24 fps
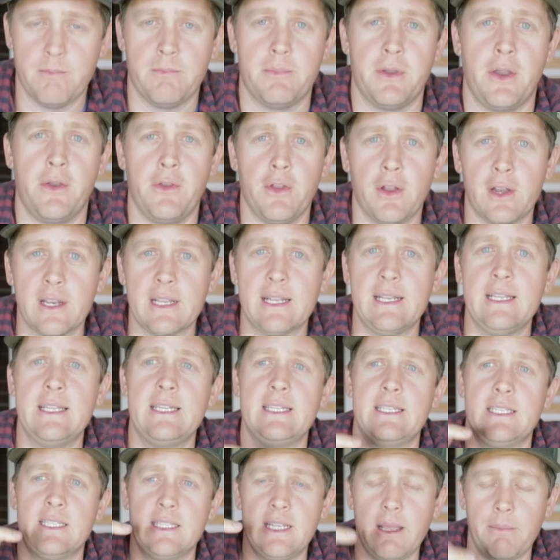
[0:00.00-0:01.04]
periodically
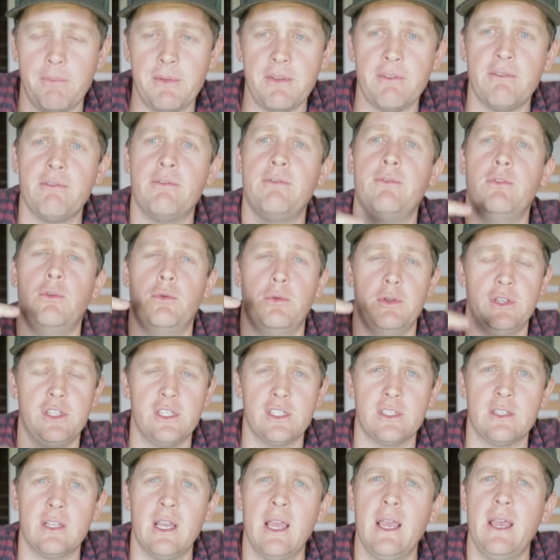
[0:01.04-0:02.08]
stepping forward.
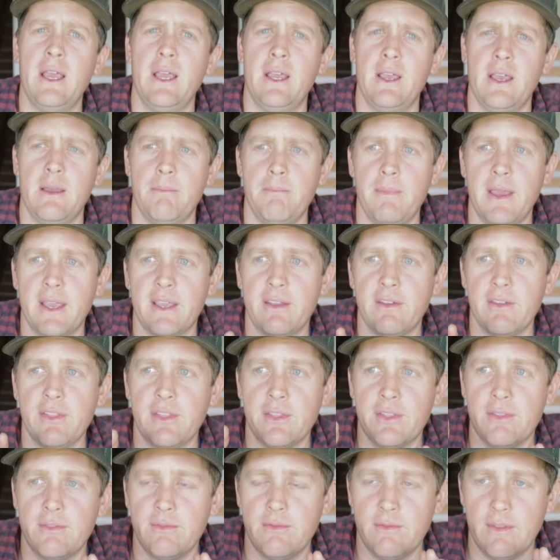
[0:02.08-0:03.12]
Just make
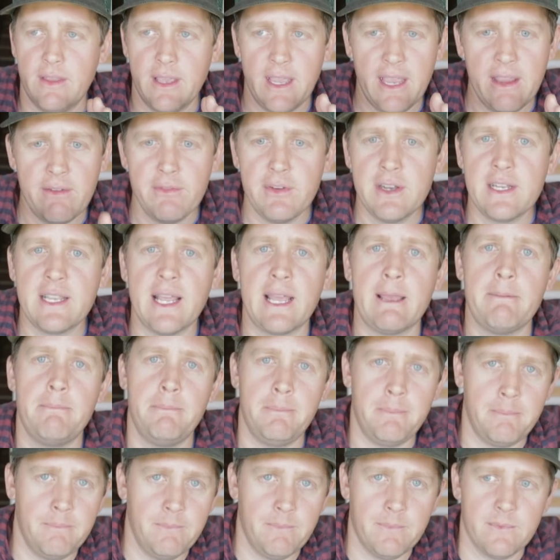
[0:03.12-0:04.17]
every day
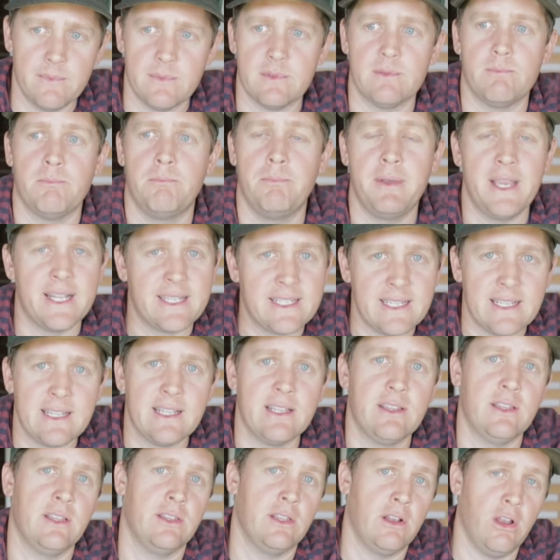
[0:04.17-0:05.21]
better
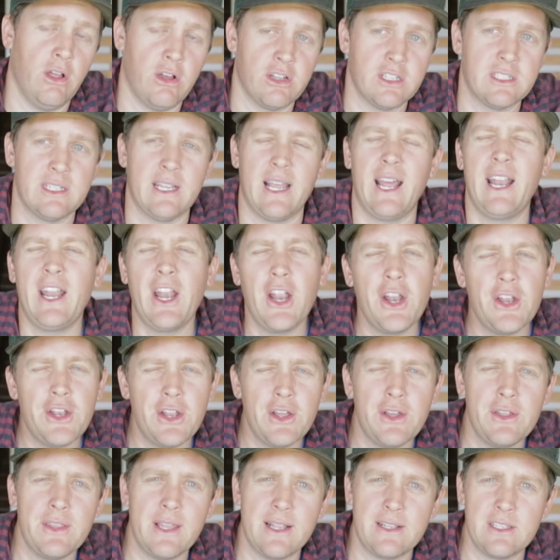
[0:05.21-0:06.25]
than the last day. And I
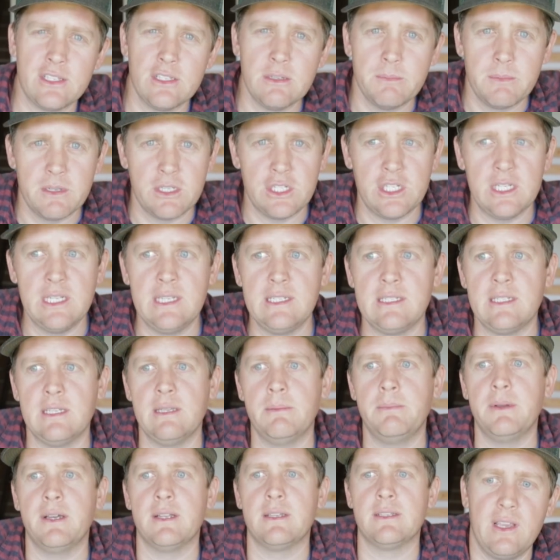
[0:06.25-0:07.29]
know that's super cheesy,
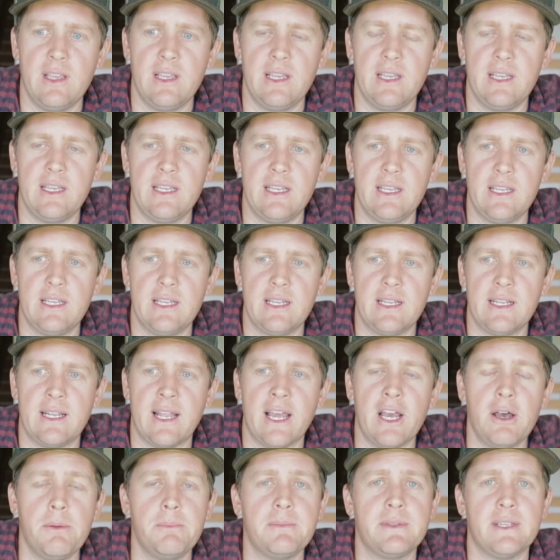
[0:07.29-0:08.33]
but it
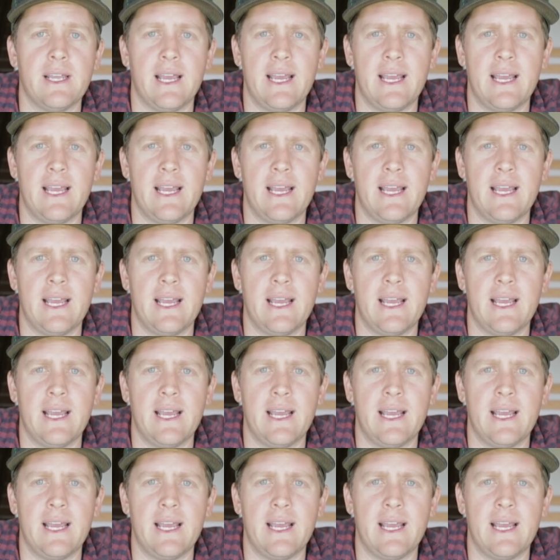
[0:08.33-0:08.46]
helped